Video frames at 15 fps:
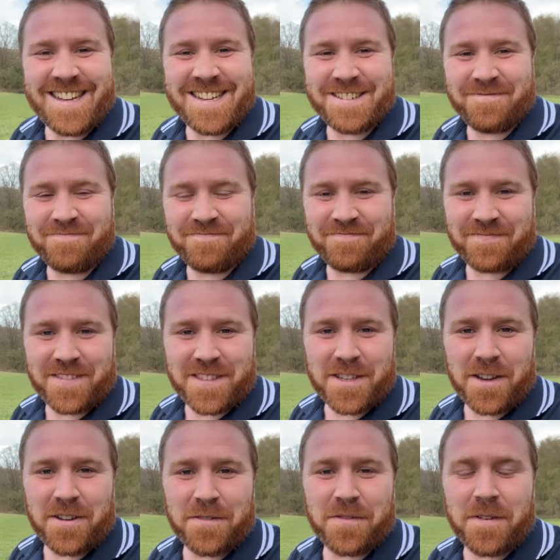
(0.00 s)
um,
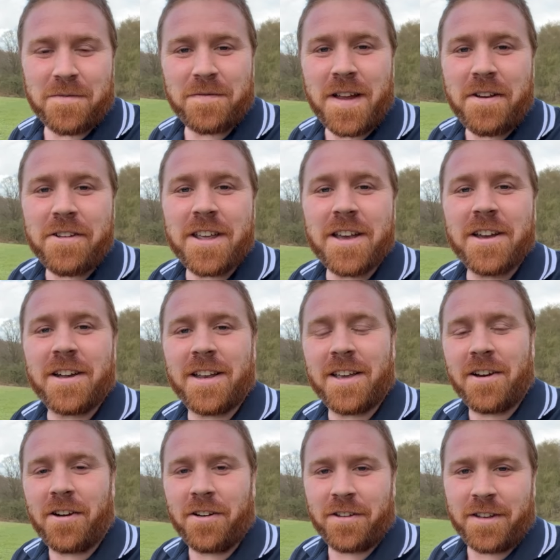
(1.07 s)
so, from very early
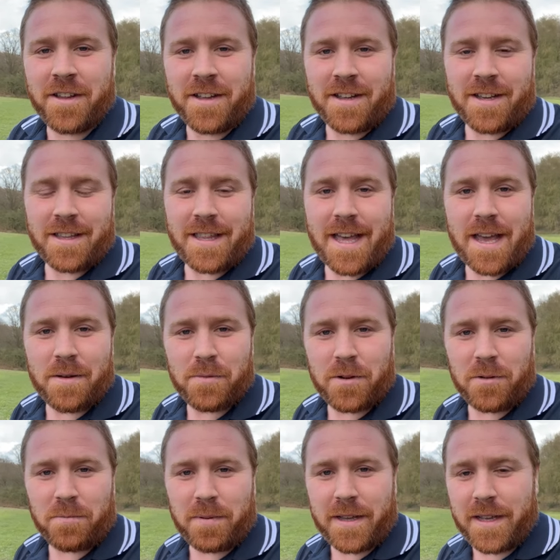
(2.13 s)
on, there
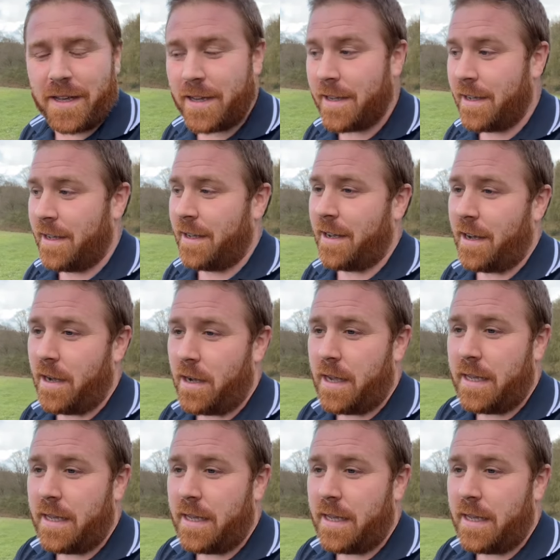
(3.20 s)
will be uh,